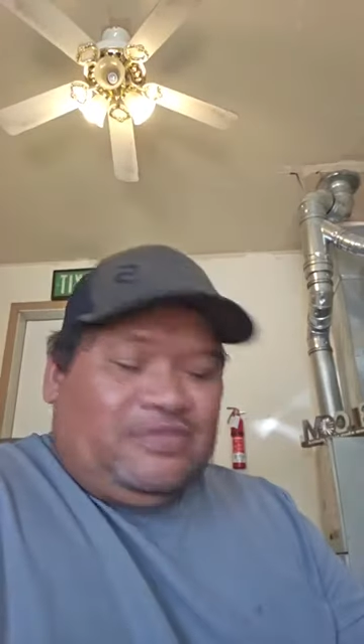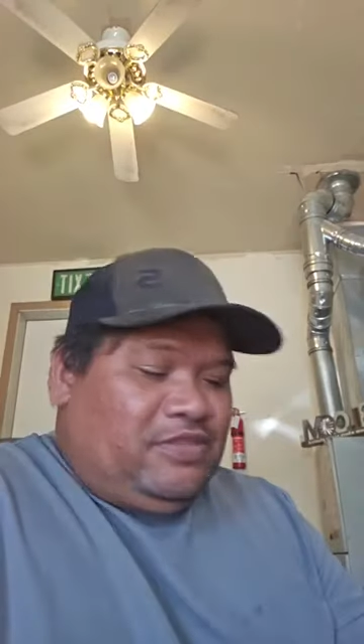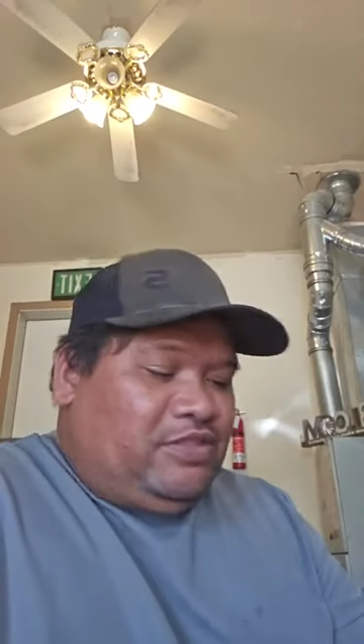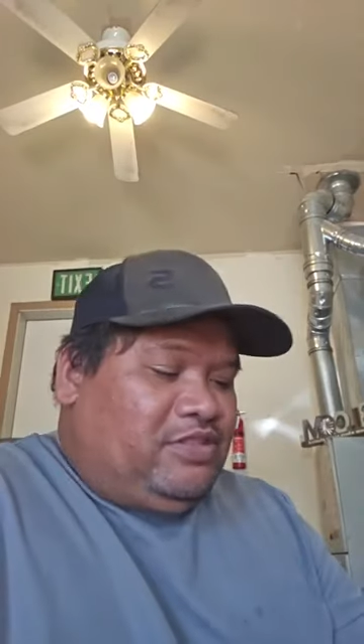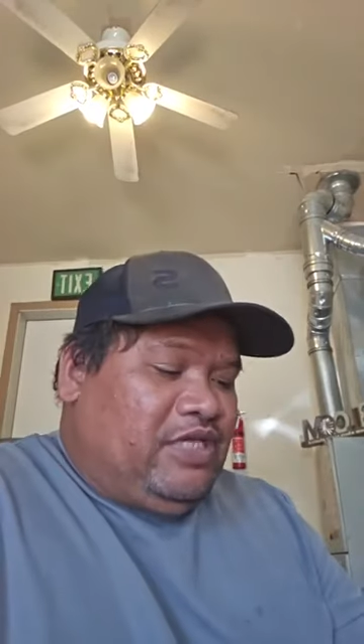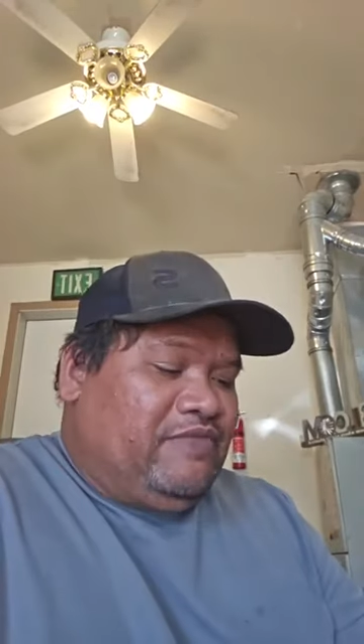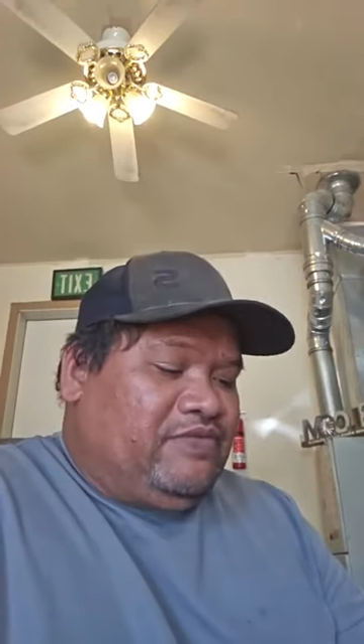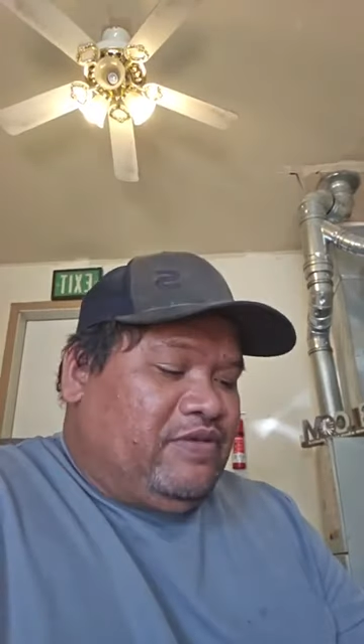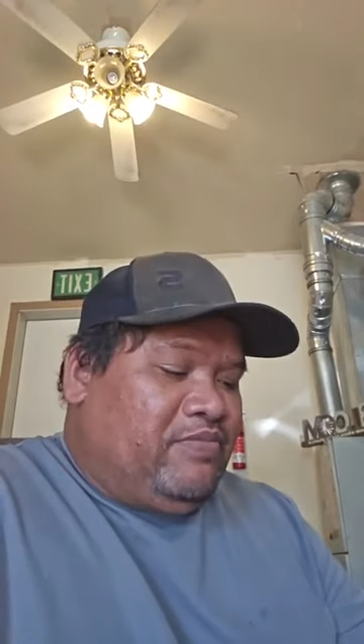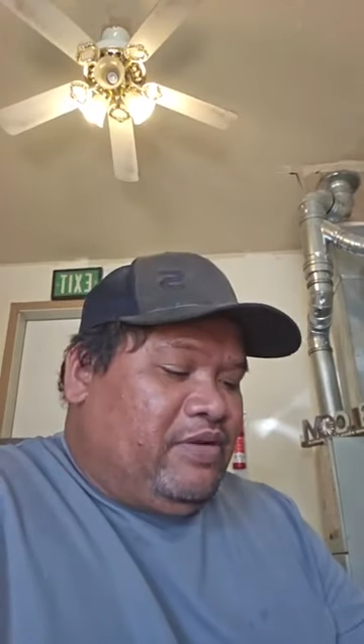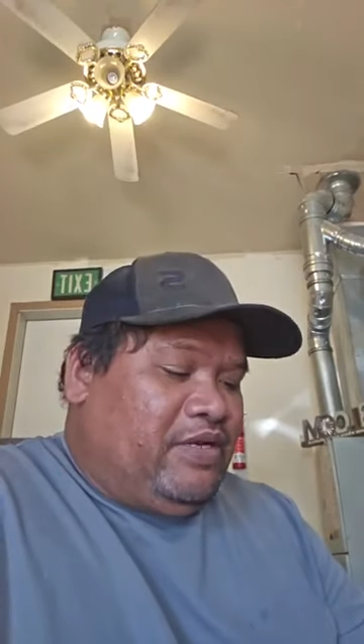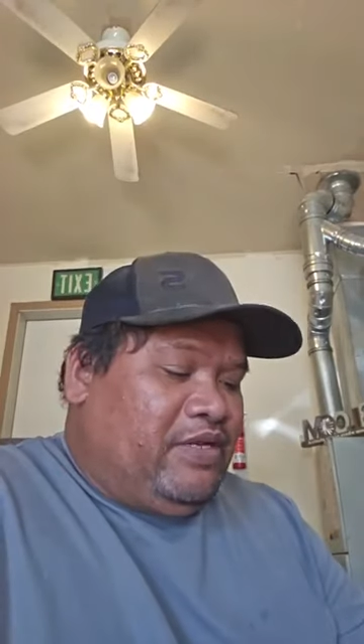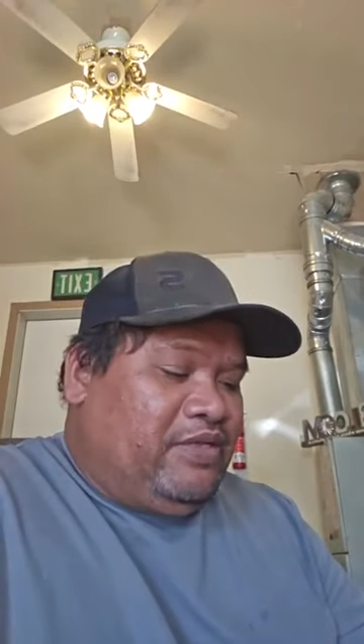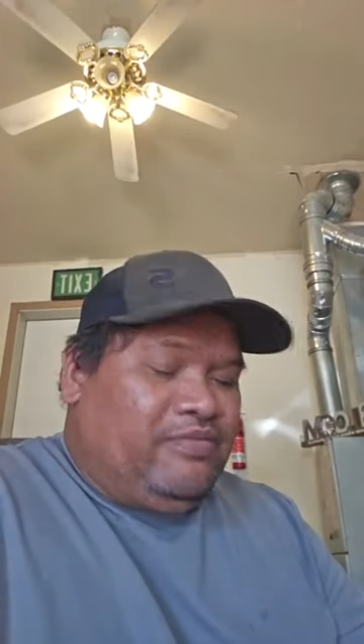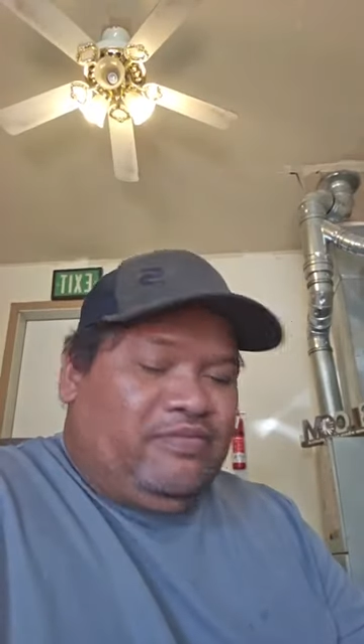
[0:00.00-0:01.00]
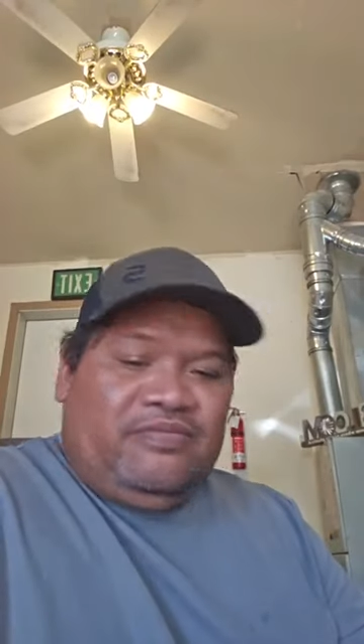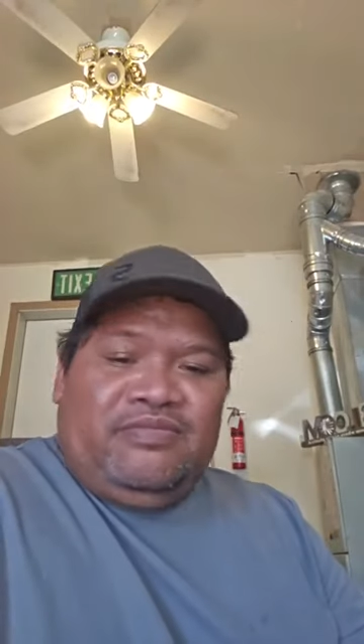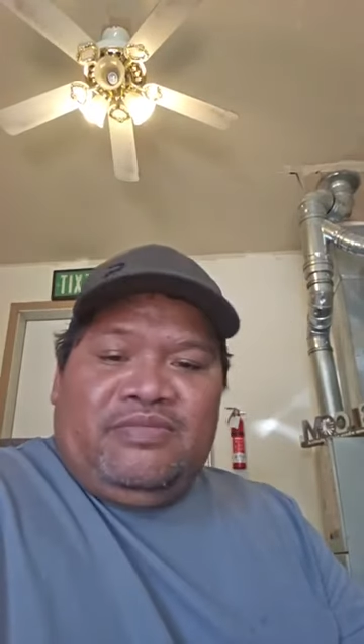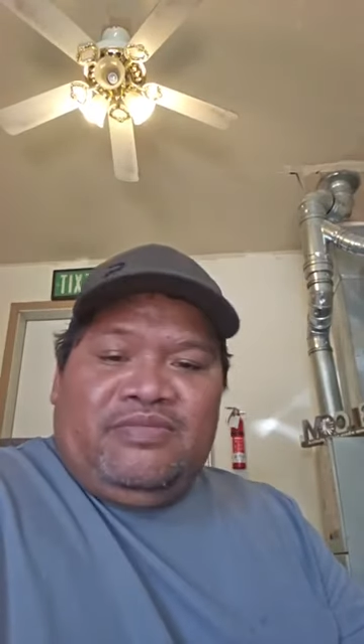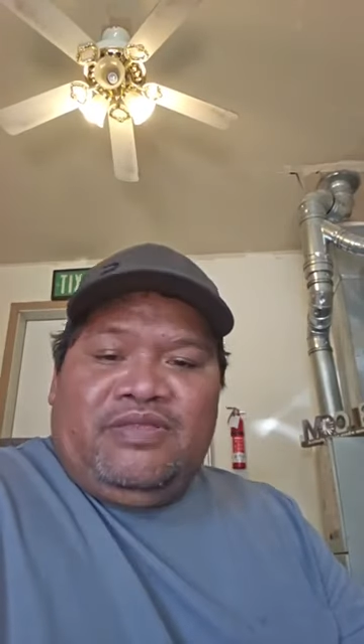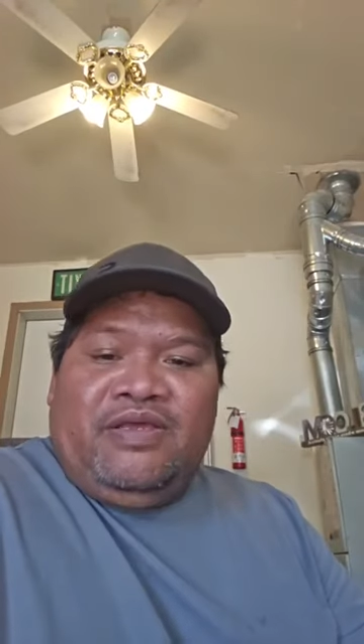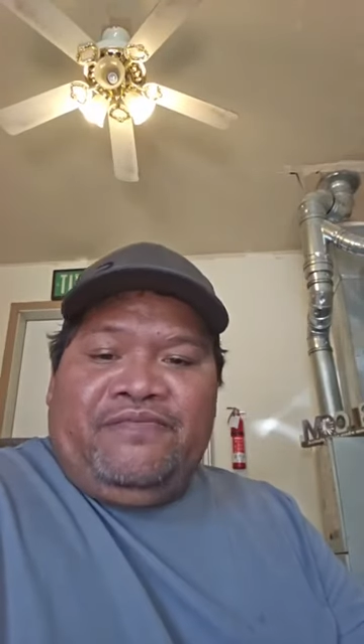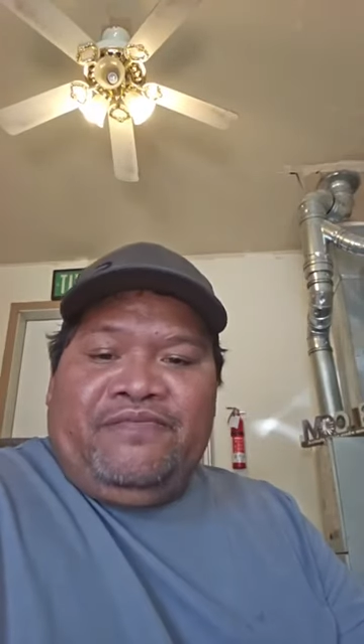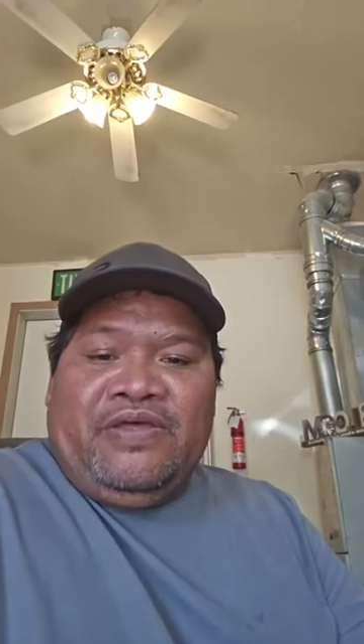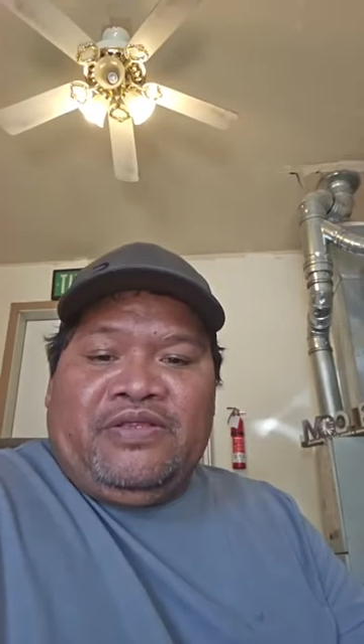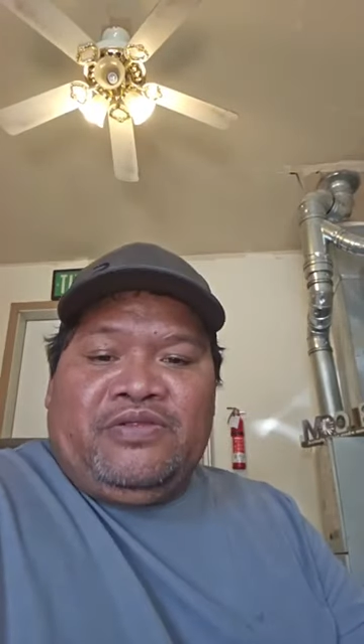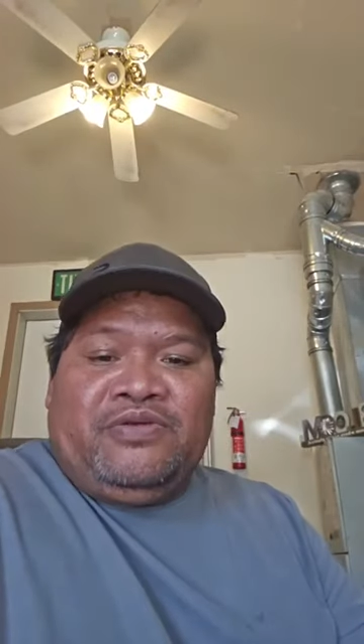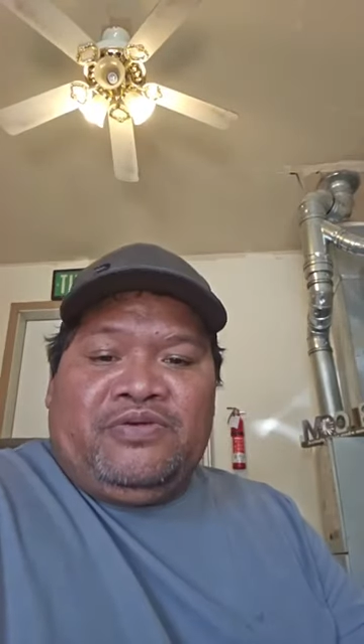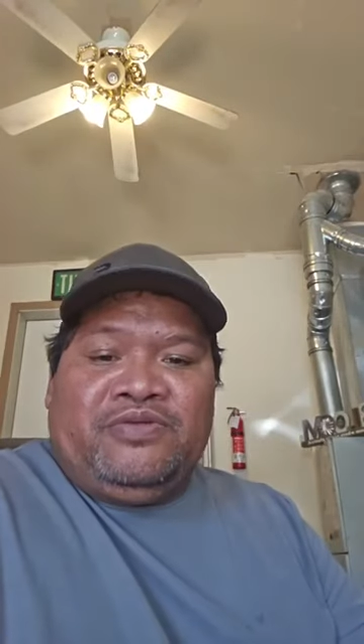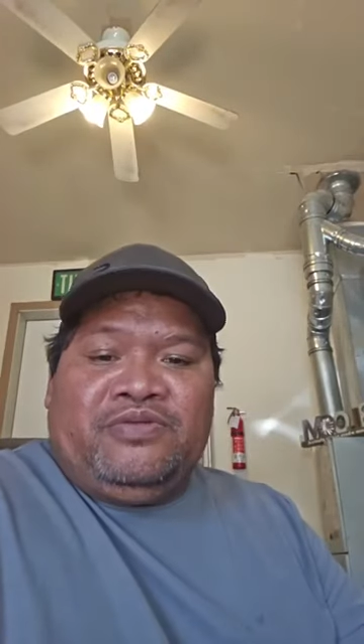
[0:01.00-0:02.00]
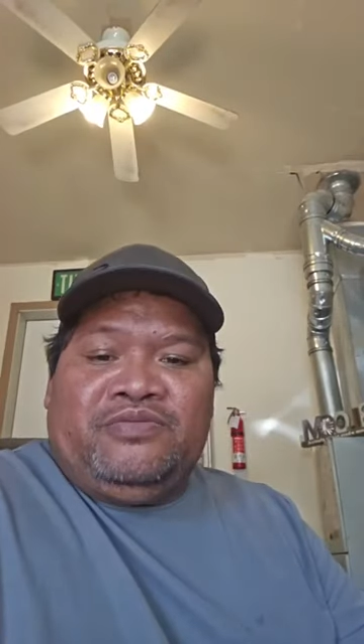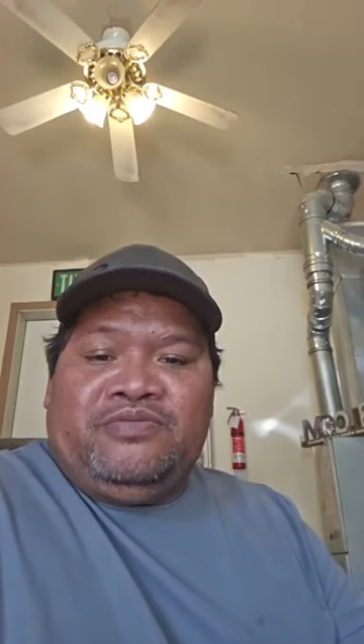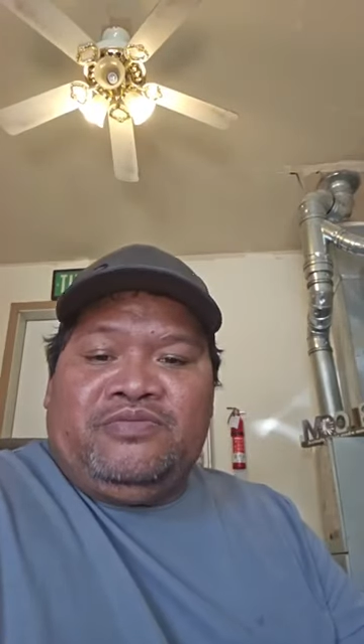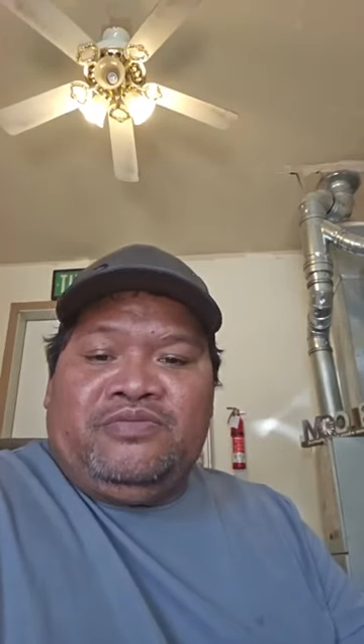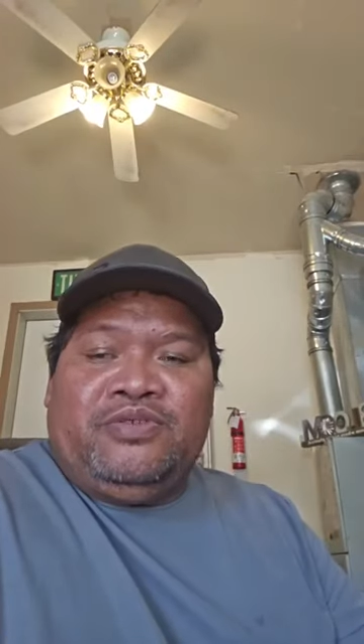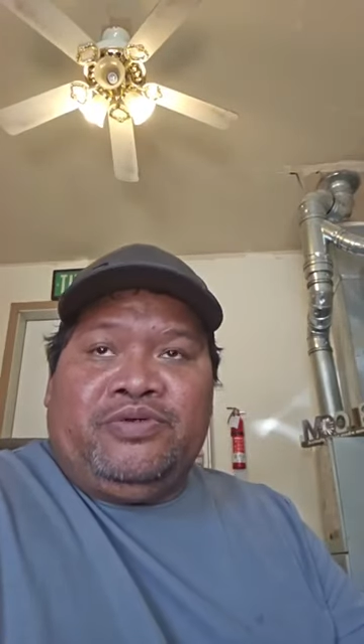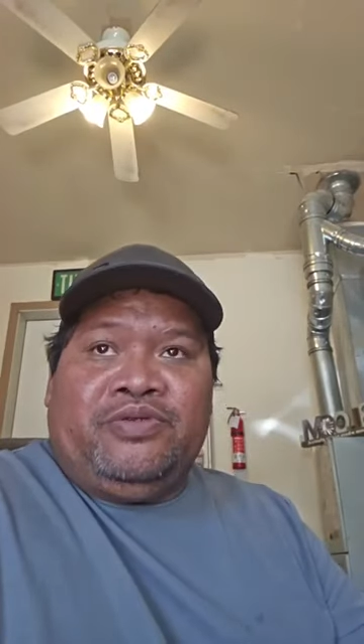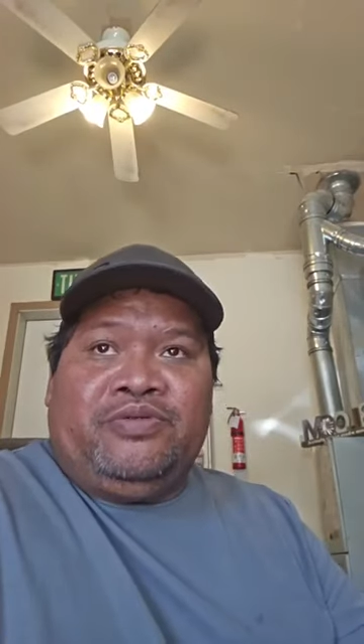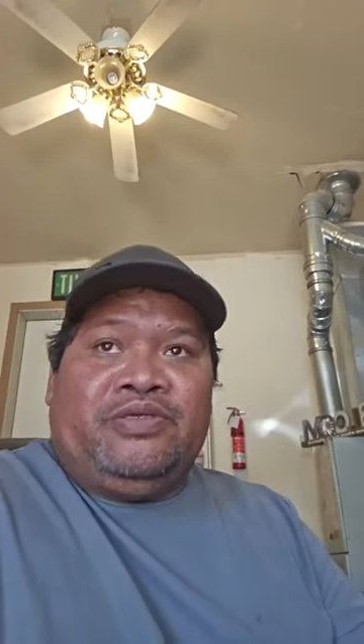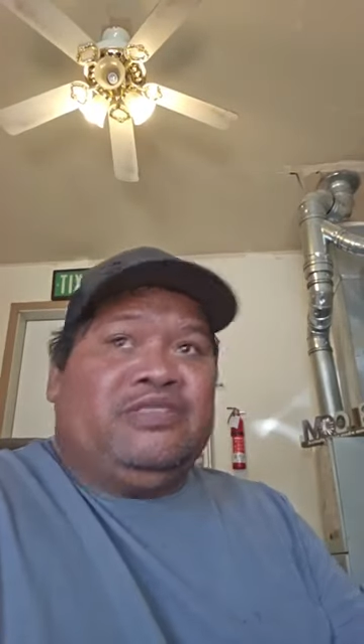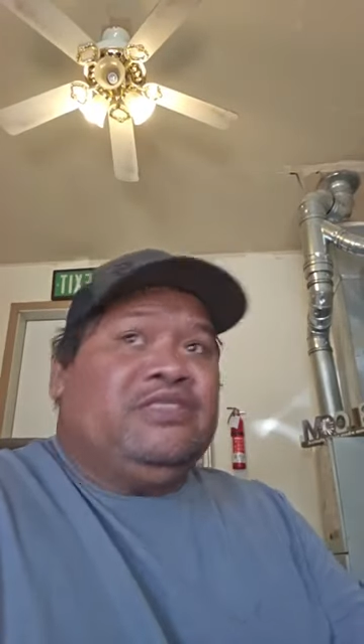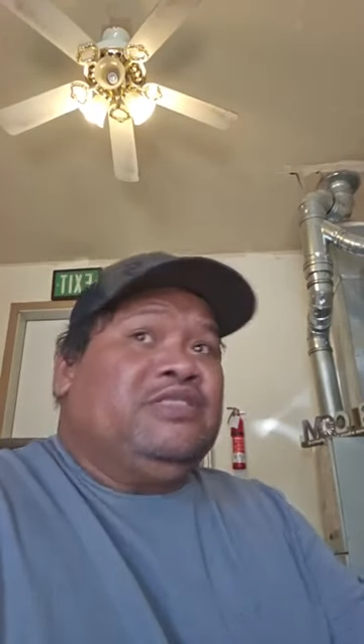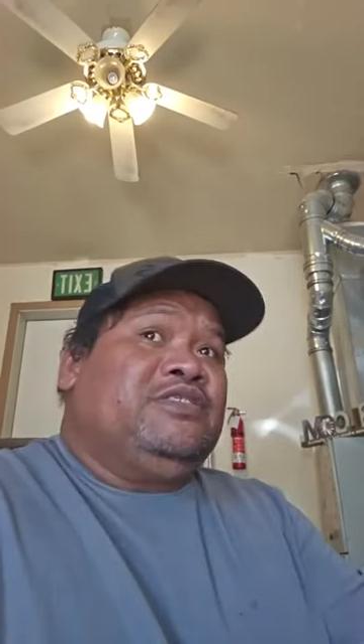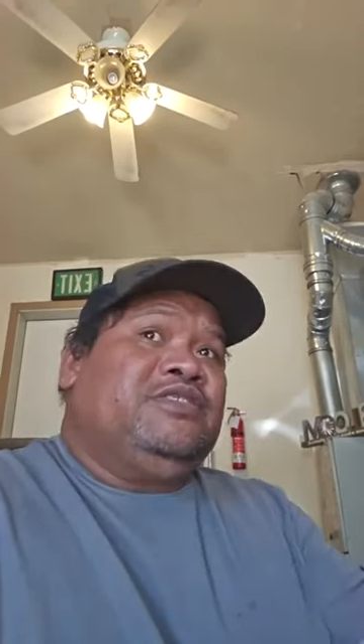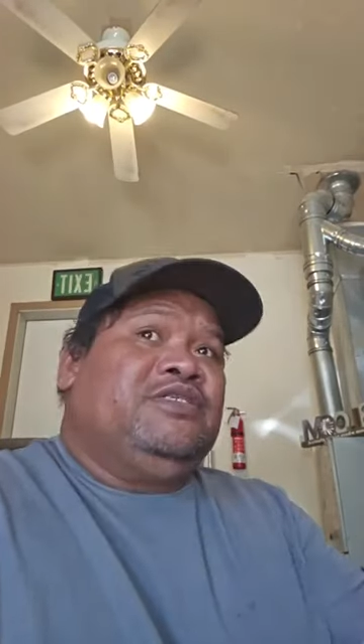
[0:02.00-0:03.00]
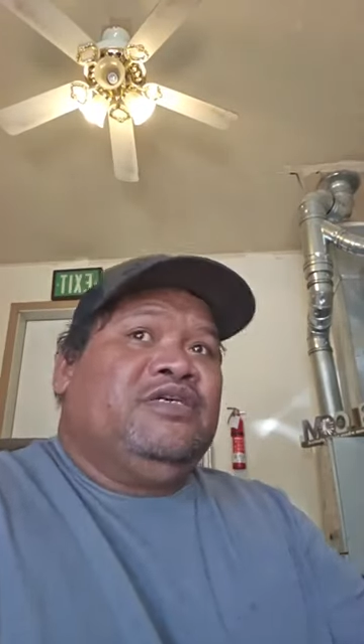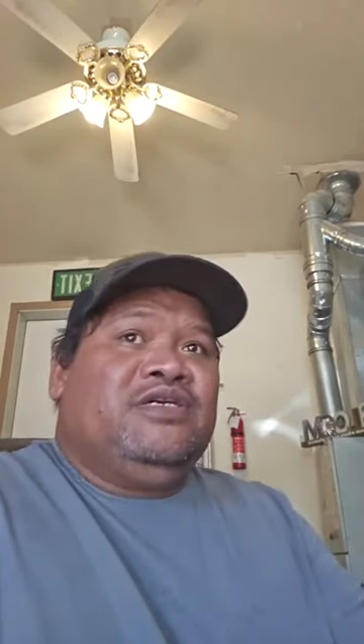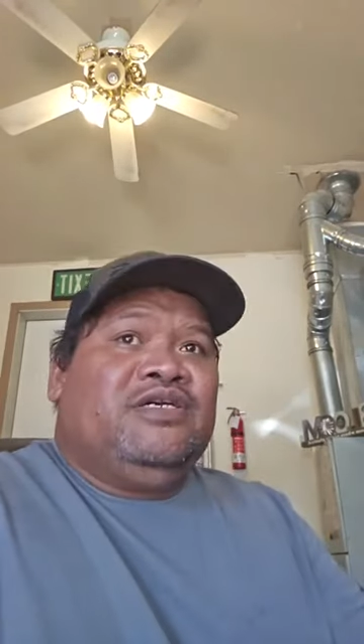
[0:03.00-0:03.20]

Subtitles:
save some money if they do it, because this